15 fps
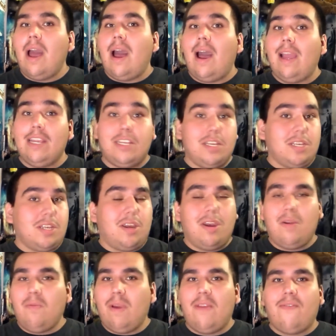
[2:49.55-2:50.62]
i just
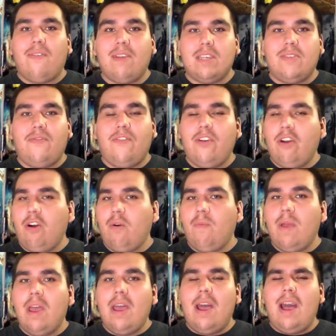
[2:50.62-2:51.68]
couldn't wait for this
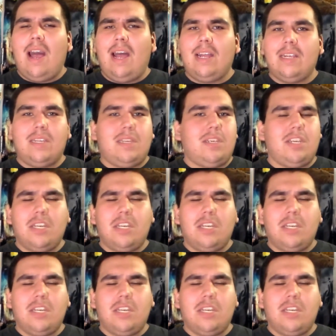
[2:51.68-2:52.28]
film uh,